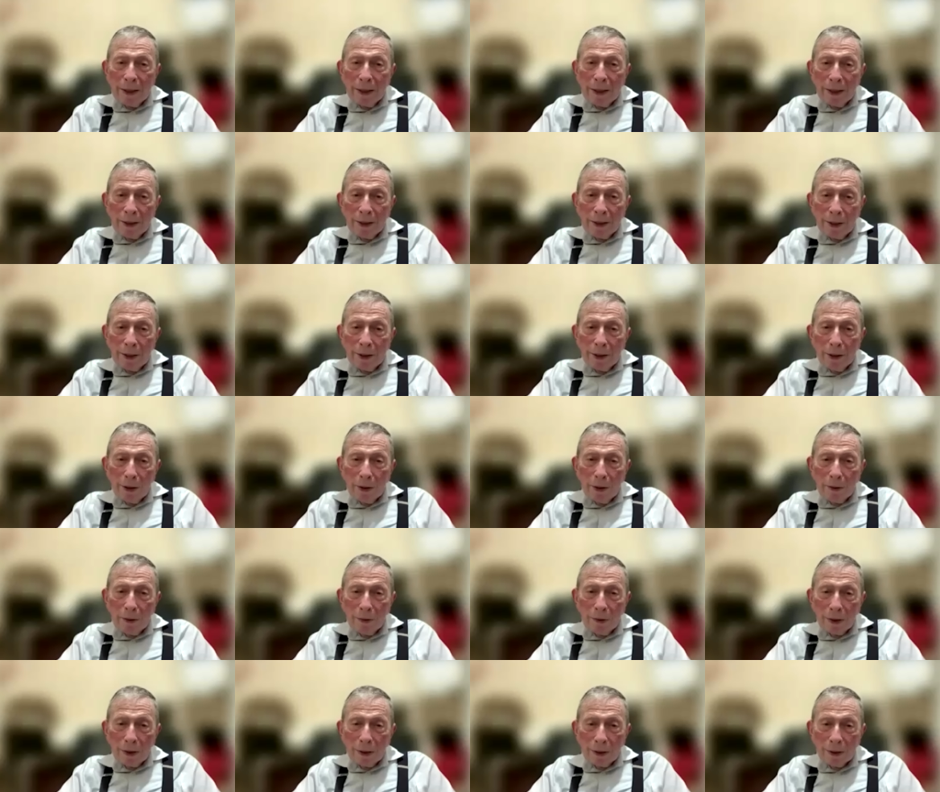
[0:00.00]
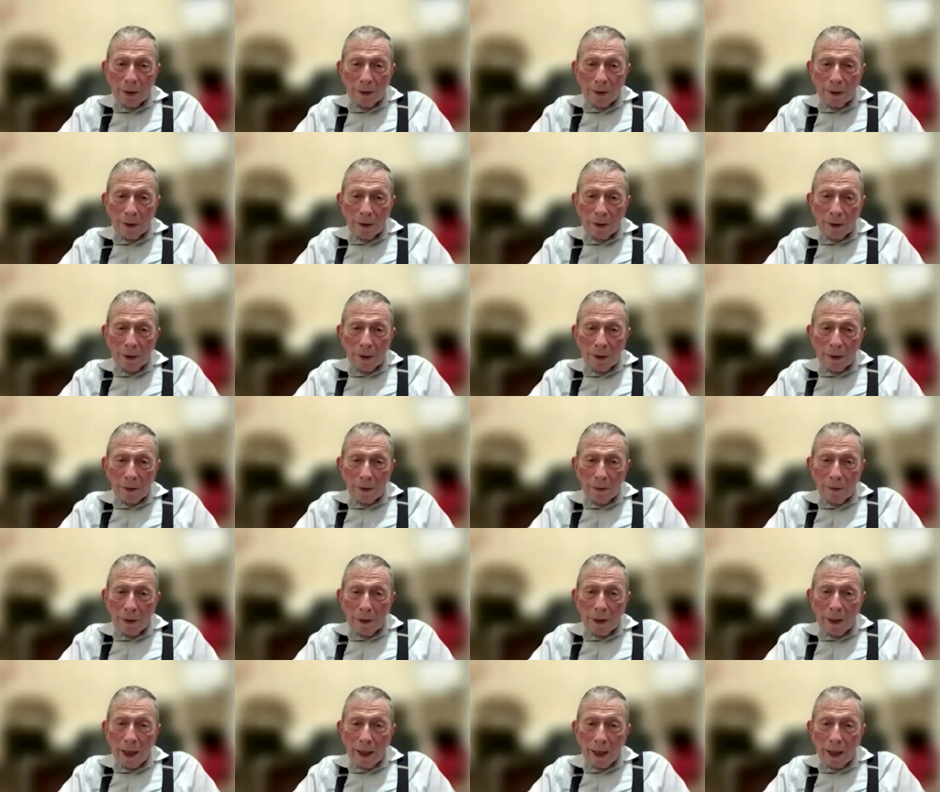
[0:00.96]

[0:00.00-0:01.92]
get to know Richter a little,